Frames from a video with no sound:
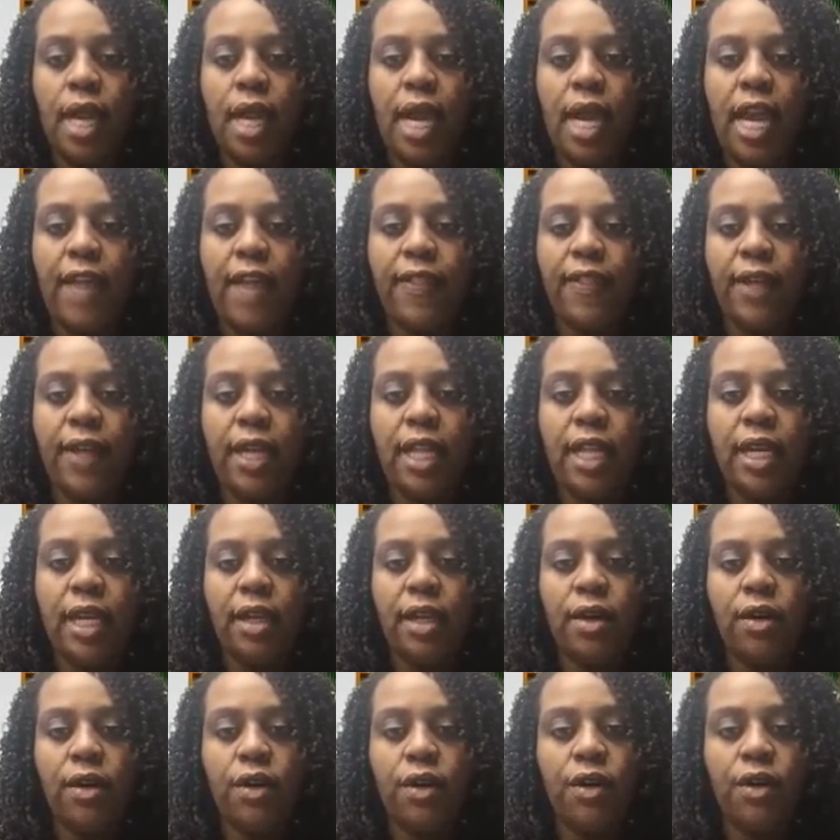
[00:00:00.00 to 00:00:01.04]
and then click
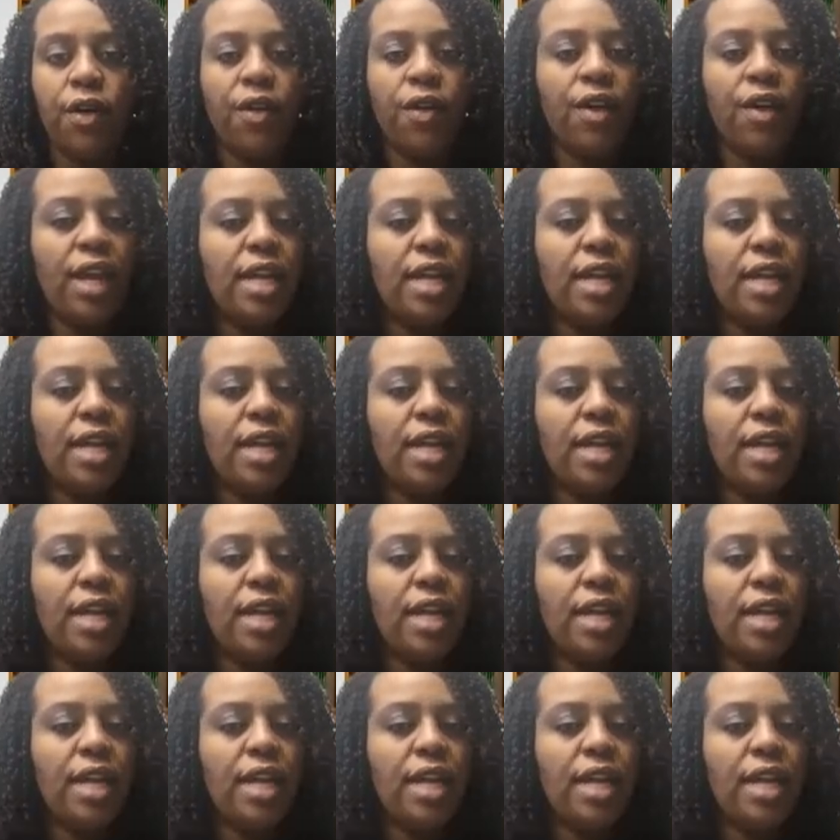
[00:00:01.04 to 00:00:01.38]
on Create